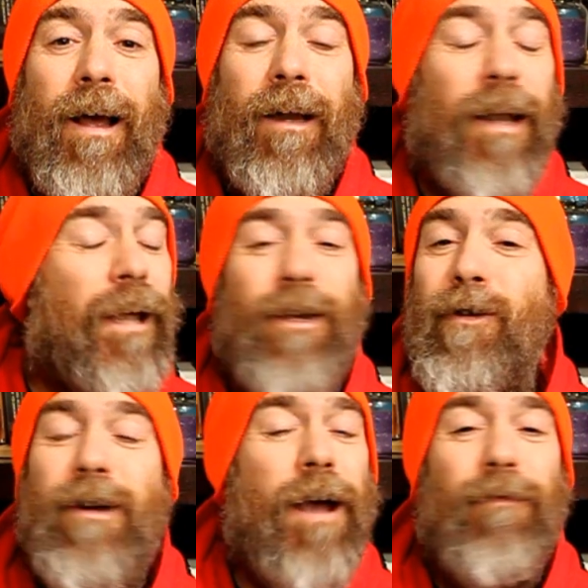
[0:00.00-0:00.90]
like you
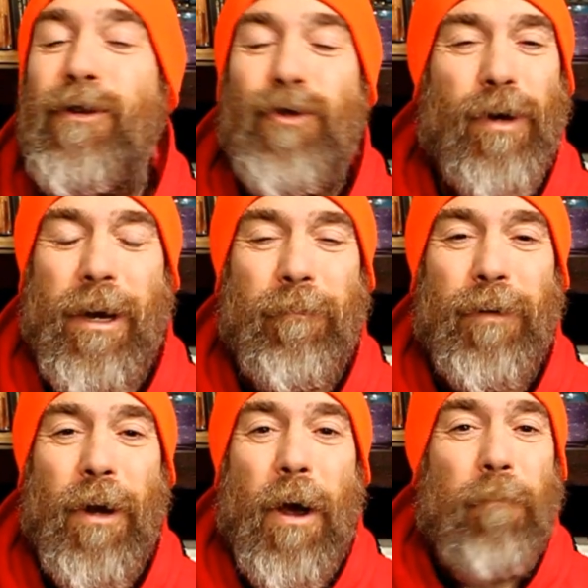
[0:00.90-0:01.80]
never dreamed
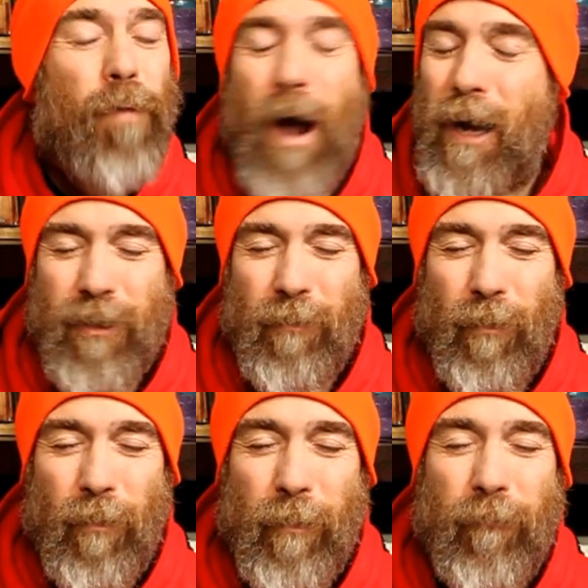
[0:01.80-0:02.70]

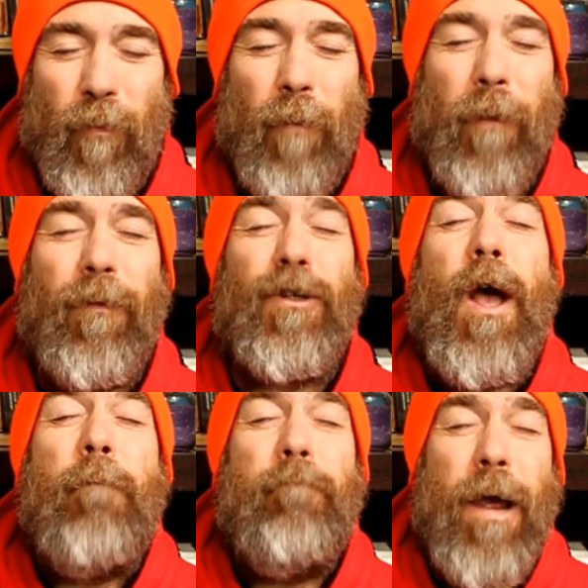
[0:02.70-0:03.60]
possible before, my friends.
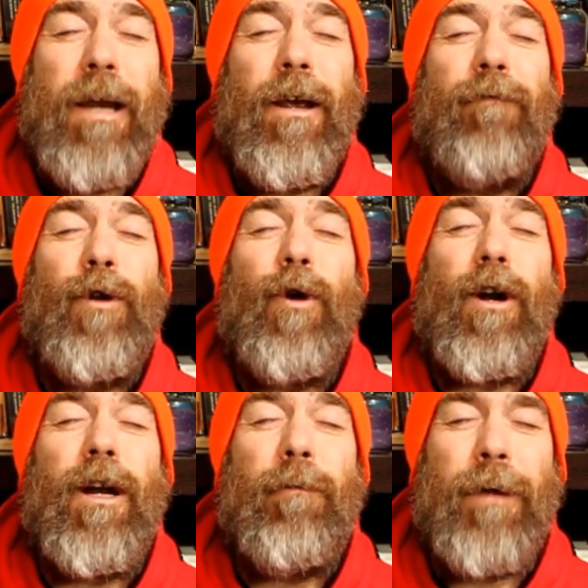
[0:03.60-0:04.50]
Many of you are
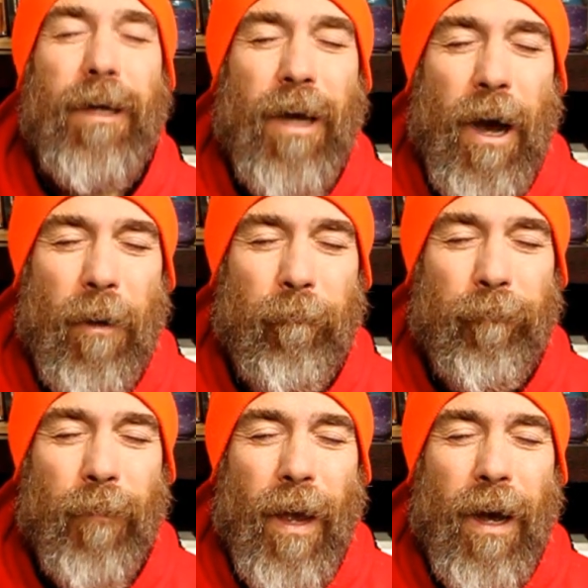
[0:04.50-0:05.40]
going to
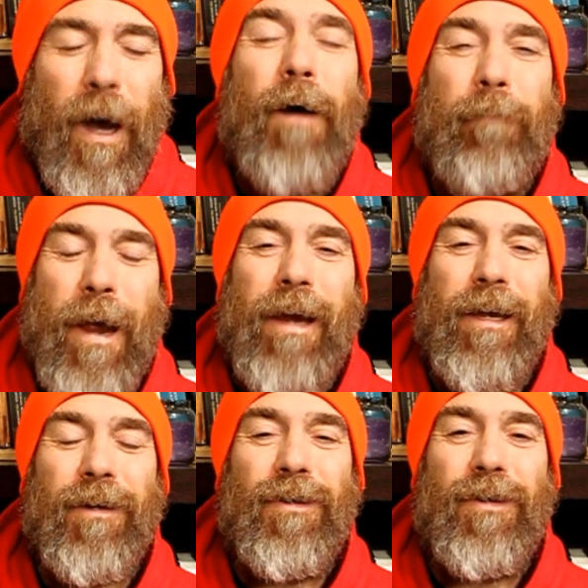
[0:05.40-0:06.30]
become a
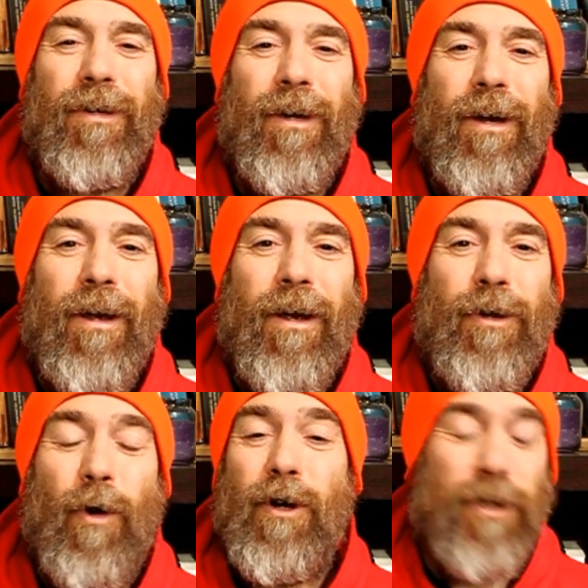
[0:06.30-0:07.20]
magus
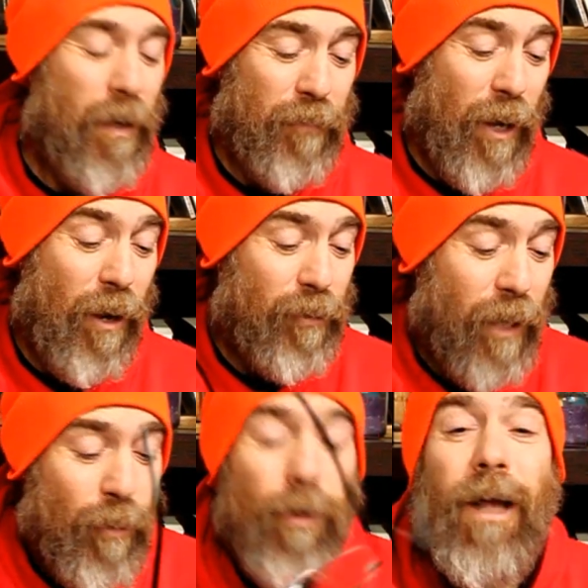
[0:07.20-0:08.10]
yourselves. And I'll
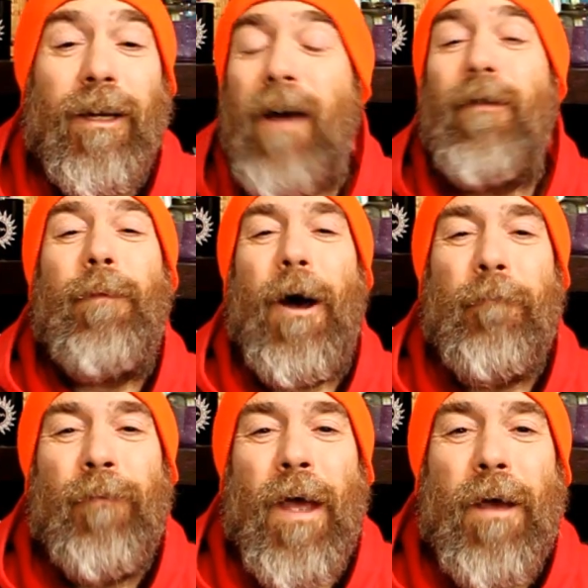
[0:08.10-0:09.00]
tell you what I love
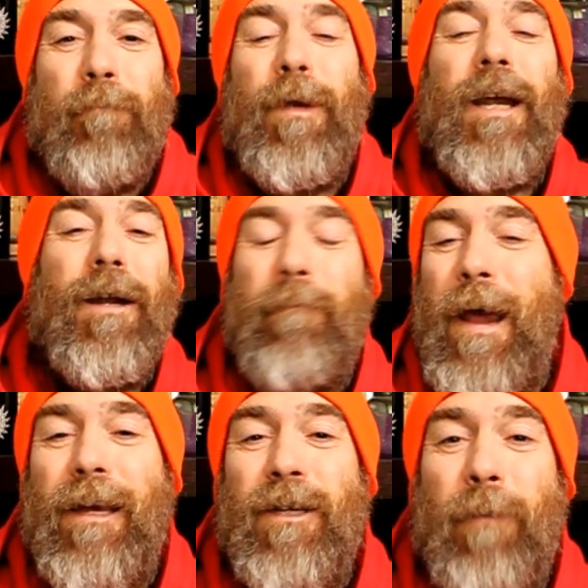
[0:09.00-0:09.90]
about being a
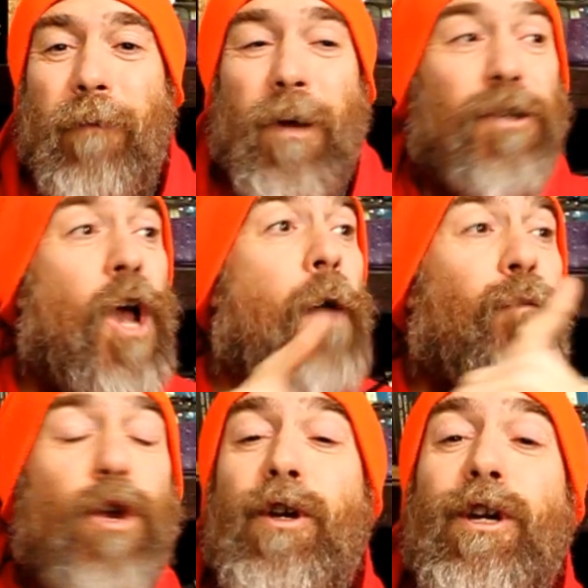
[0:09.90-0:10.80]
magus, my friends.
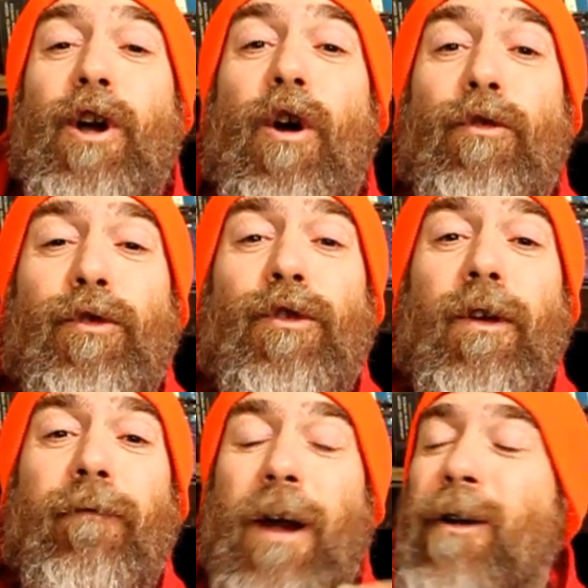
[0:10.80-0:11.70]
You can go through
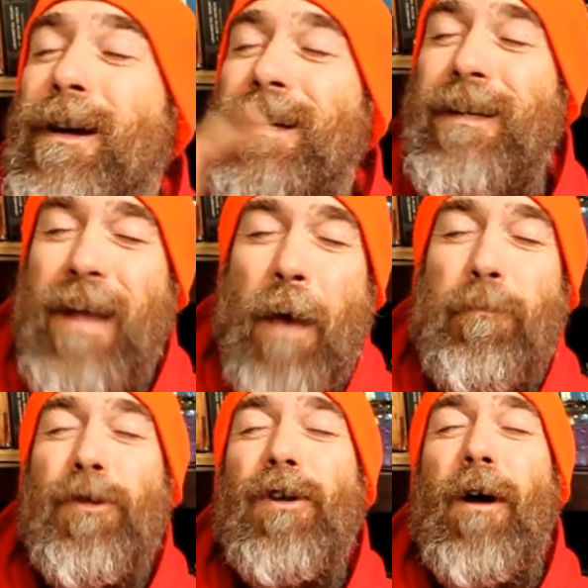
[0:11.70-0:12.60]
the very
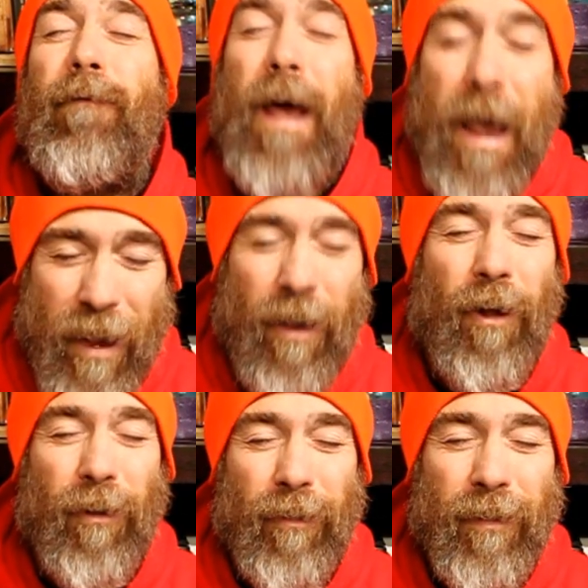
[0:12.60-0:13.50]
depths of
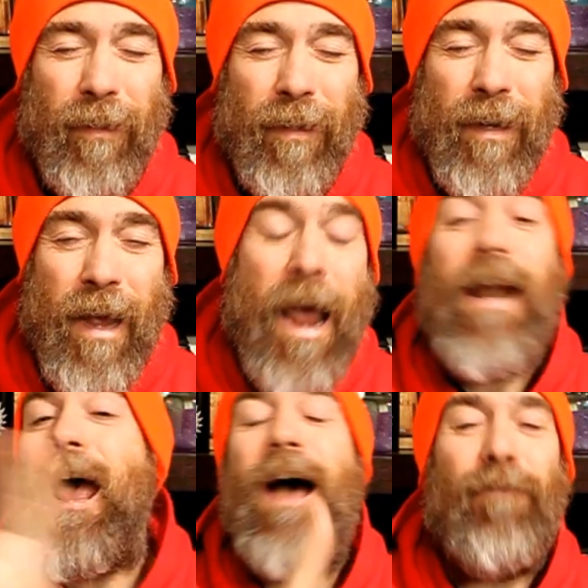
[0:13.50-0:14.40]
hell and
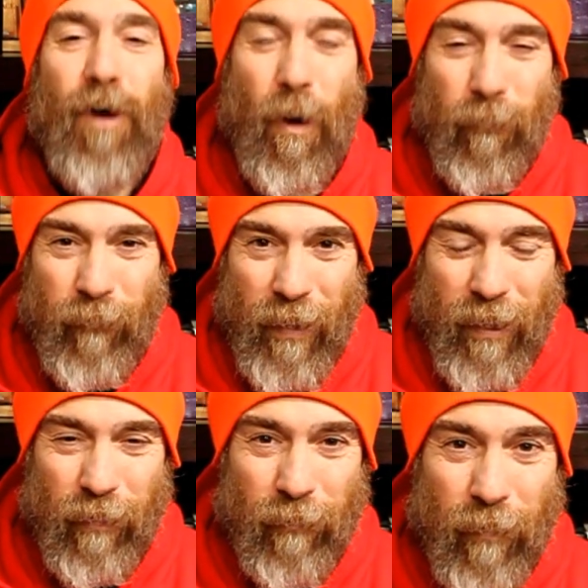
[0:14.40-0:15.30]
have no
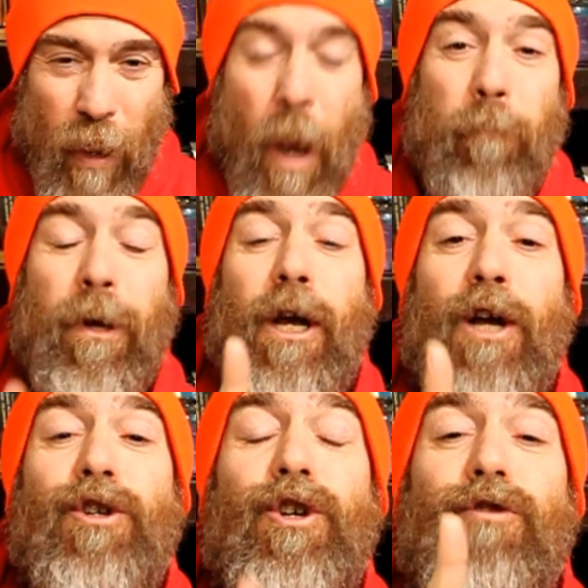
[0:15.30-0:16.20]
fear
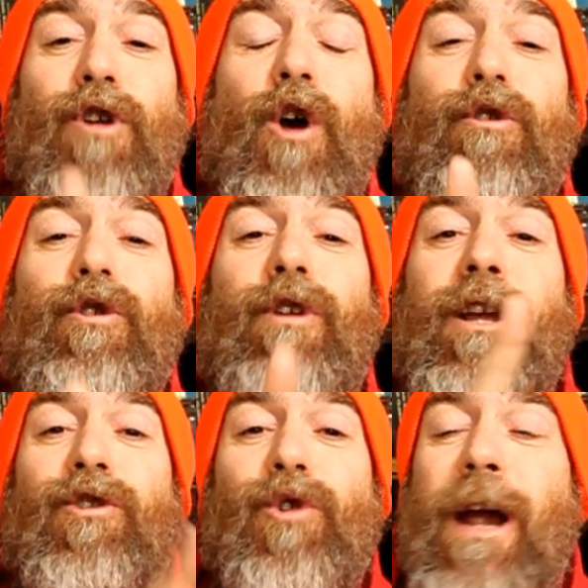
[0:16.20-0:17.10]
because you know you
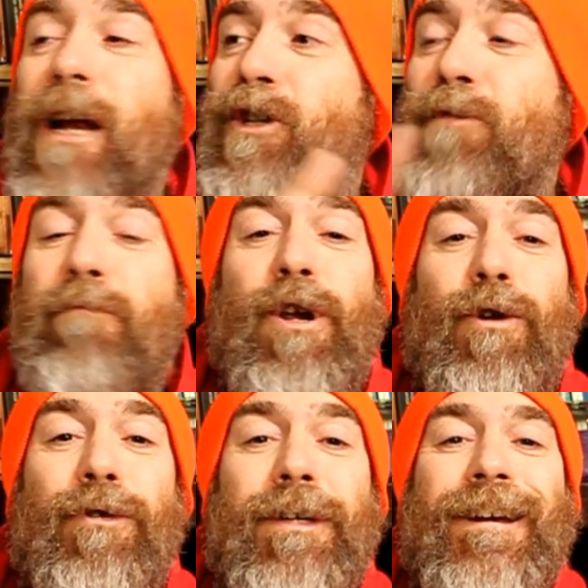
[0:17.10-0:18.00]
can
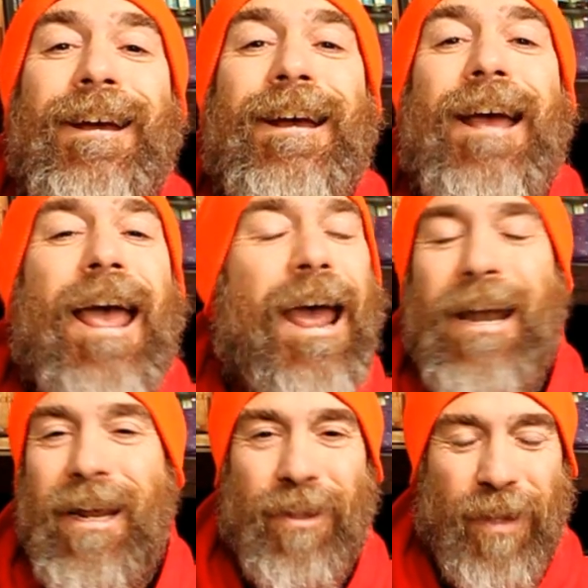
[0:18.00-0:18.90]
transmute
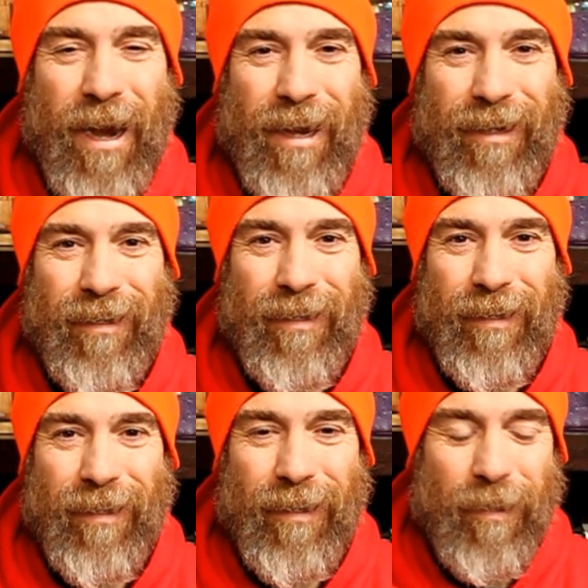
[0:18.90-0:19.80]
anything
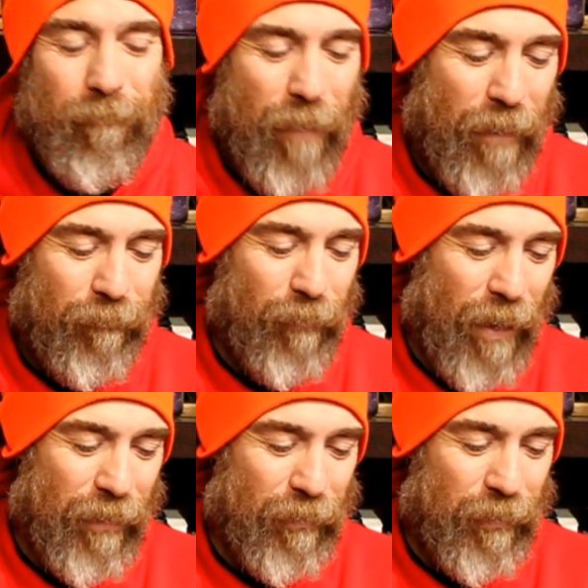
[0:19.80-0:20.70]
my
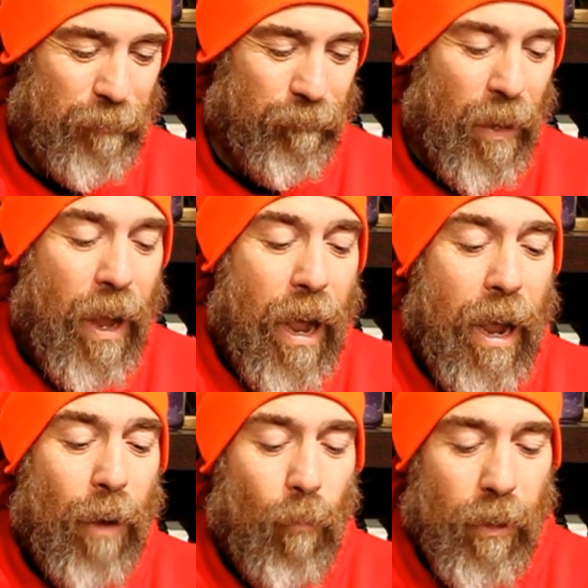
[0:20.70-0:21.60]
friends.
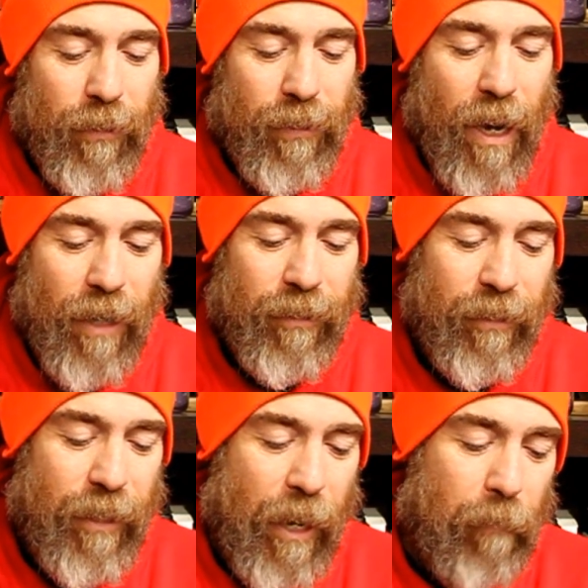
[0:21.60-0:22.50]
I, I want to talk
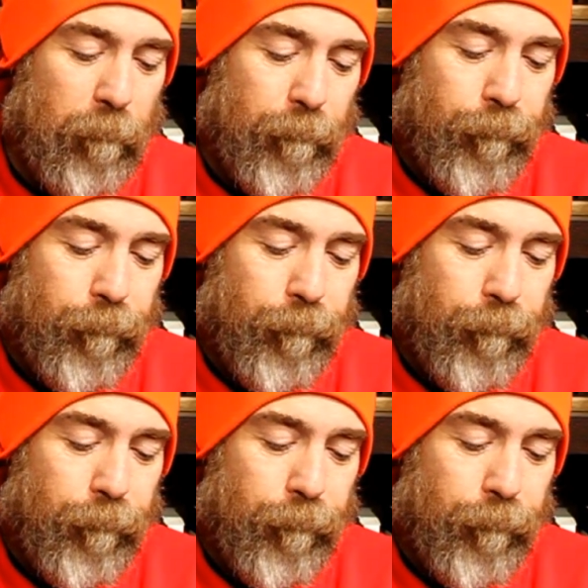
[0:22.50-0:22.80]
today